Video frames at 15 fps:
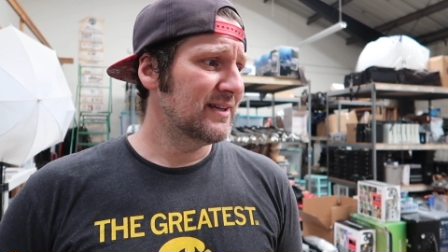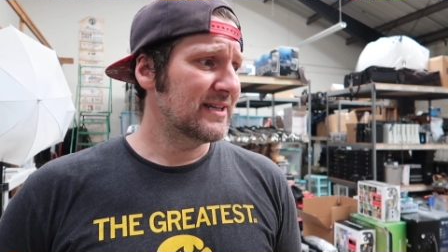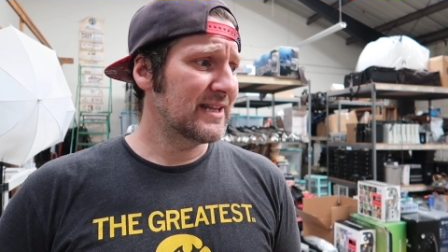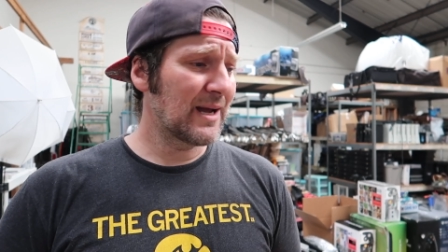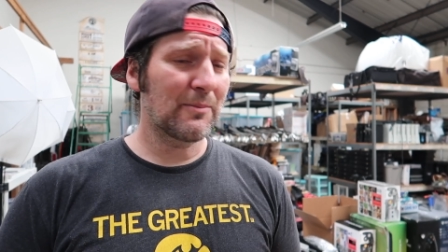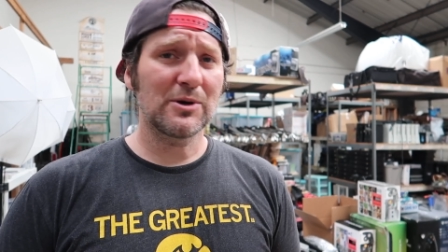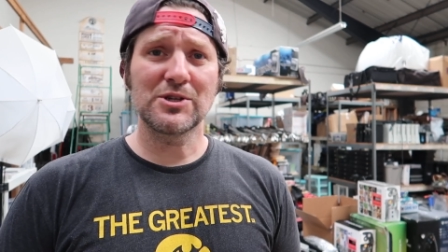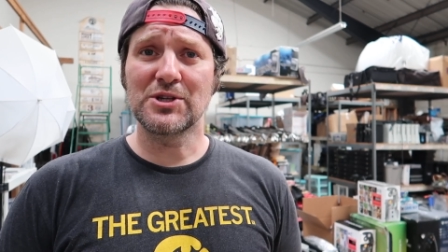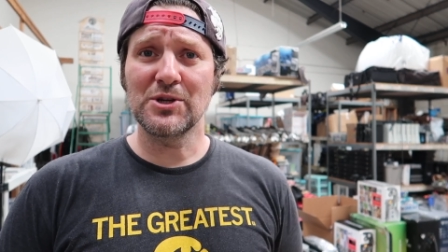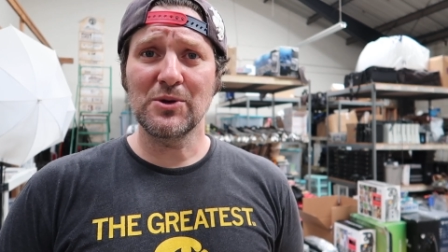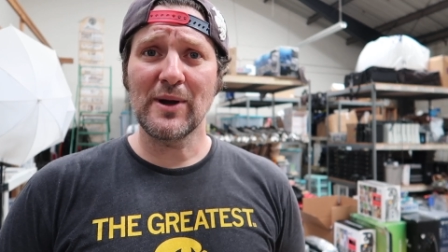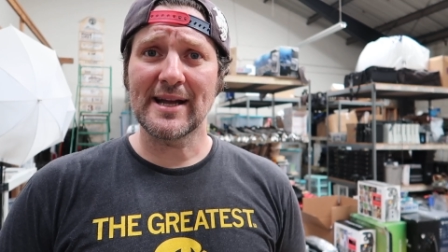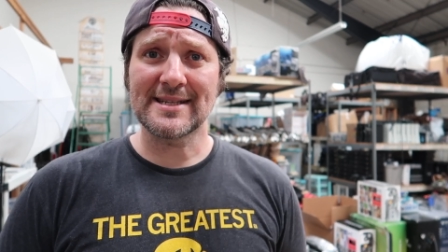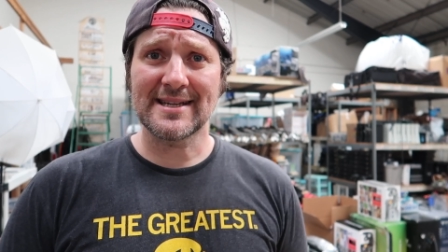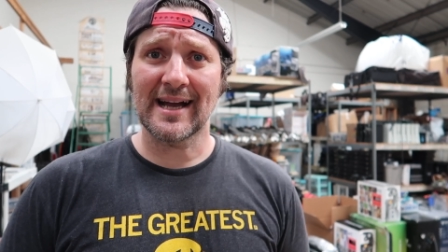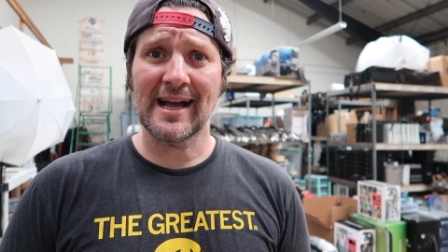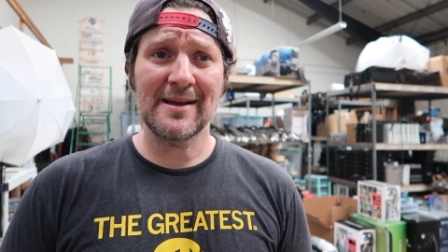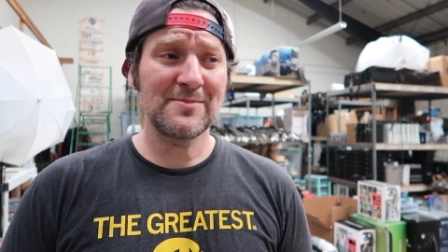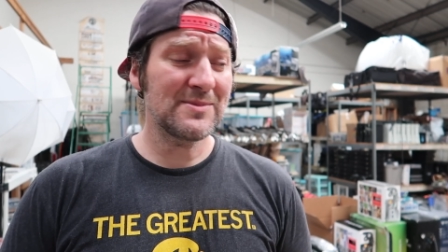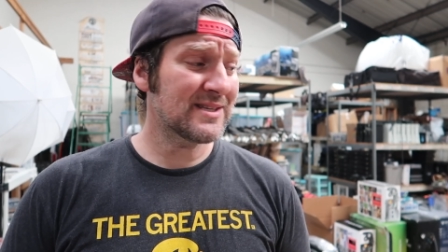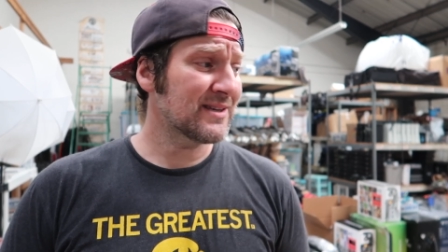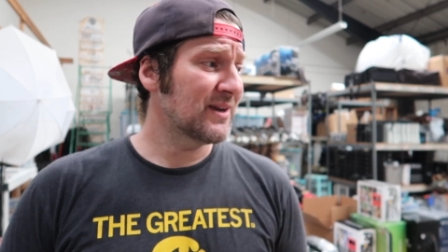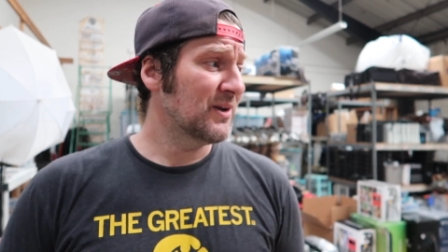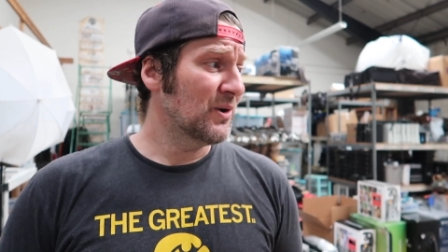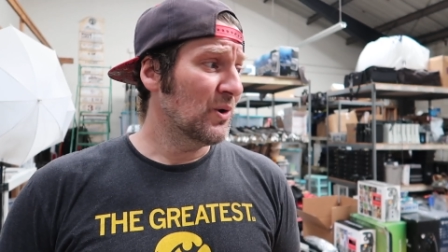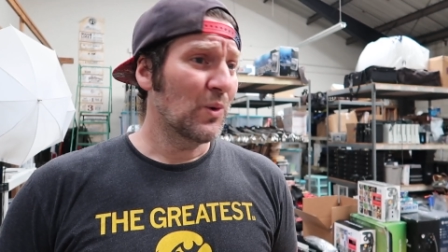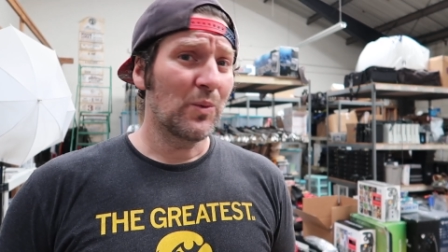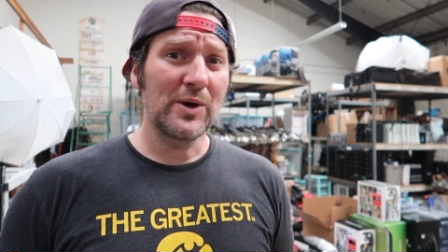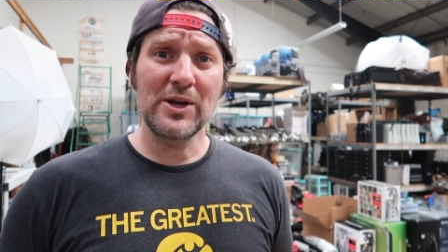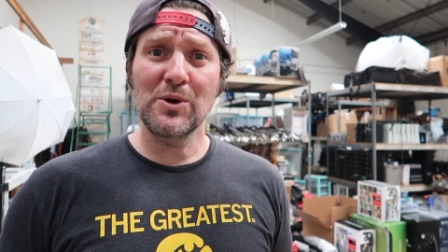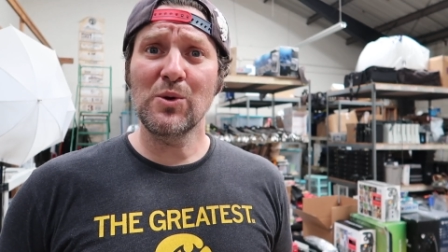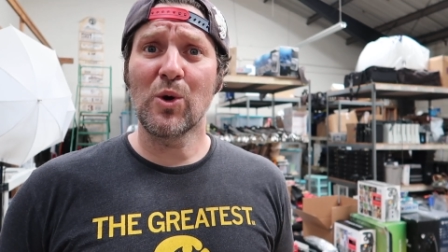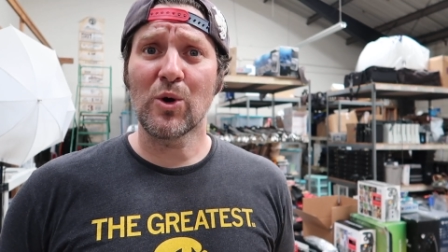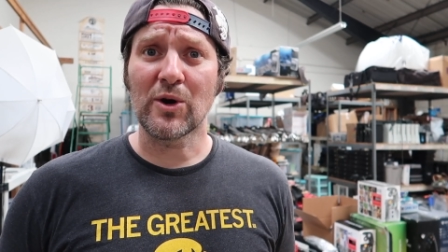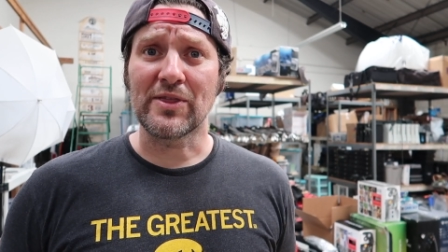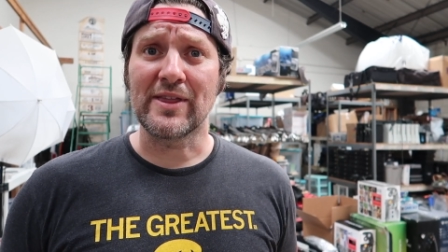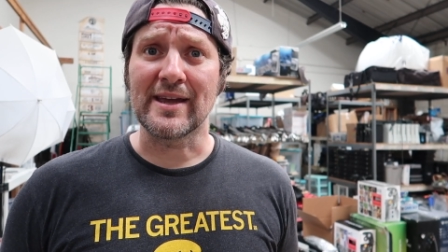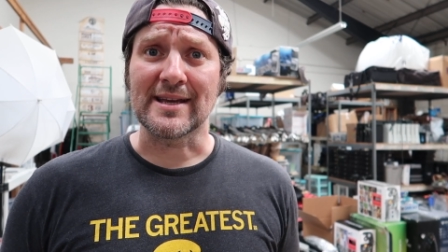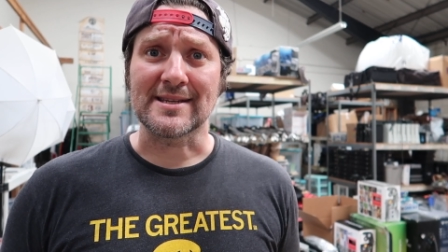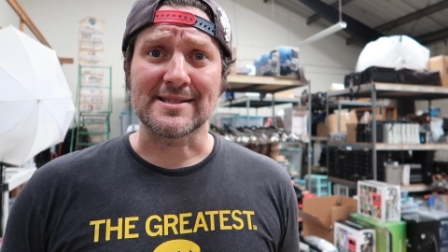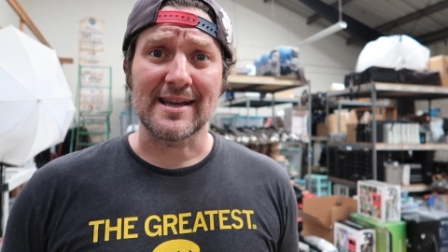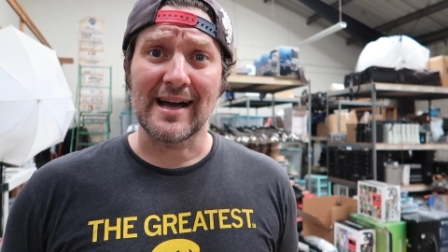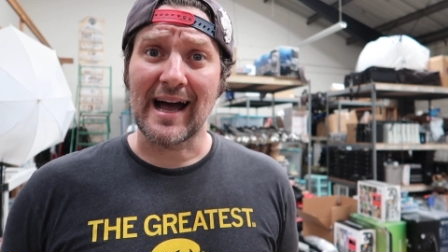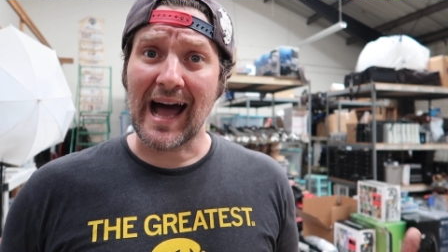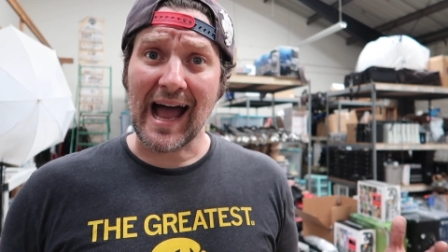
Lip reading: Number two, at times, we do hoard things.